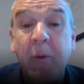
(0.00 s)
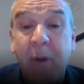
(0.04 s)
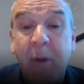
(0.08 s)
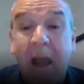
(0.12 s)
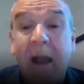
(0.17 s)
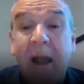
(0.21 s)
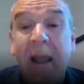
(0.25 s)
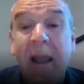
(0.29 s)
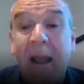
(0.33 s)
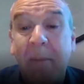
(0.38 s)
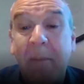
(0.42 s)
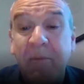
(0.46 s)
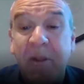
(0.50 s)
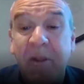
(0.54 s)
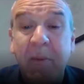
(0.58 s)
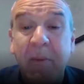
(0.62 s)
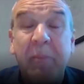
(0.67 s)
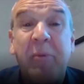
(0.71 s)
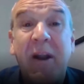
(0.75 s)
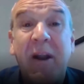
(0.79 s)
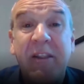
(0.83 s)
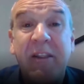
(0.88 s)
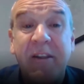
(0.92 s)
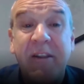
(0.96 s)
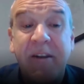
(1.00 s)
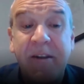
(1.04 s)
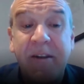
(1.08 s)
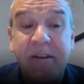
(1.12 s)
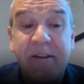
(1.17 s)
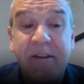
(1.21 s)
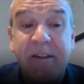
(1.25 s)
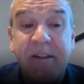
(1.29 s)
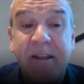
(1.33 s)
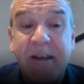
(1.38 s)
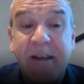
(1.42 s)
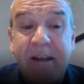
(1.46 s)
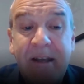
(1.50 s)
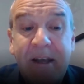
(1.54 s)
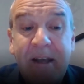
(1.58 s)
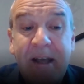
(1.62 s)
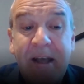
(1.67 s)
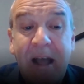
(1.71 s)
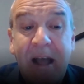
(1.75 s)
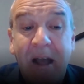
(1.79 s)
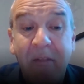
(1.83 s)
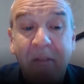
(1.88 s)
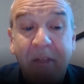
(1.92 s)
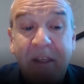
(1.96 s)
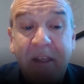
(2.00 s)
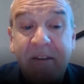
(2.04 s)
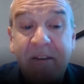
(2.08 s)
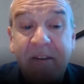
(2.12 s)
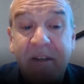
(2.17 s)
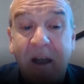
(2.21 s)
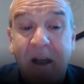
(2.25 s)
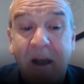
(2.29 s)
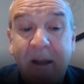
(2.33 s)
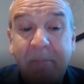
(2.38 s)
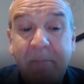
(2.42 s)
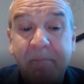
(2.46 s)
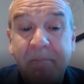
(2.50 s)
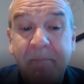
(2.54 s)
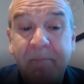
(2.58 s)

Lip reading: I am to be president at this time.